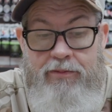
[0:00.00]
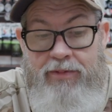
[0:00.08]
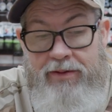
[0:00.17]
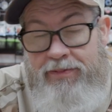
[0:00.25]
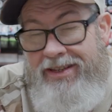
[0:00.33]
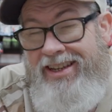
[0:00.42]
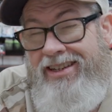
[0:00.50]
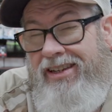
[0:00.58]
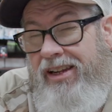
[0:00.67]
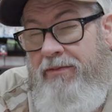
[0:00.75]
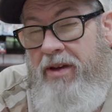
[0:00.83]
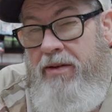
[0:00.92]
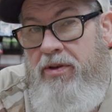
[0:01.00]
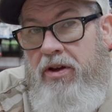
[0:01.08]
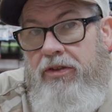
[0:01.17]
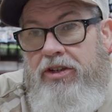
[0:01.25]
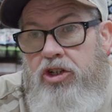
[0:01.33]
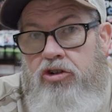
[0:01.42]
But potentially maybe
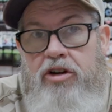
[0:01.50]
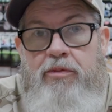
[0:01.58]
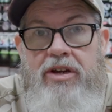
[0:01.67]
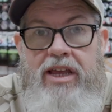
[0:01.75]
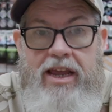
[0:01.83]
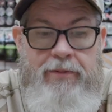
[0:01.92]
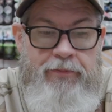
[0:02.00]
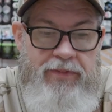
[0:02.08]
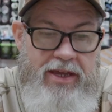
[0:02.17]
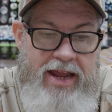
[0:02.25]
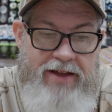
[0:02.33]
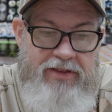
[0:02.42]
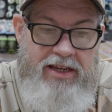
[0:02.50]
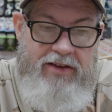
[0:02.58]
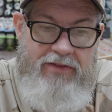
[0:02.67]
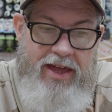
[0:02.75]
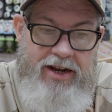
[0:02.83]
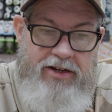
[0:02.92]
on the streamer game, you'd have to
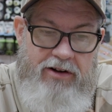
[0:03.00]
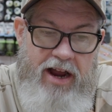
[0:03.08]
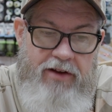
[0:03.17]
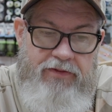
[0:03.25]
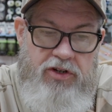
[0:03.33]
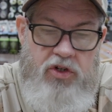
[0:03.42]
give that a try for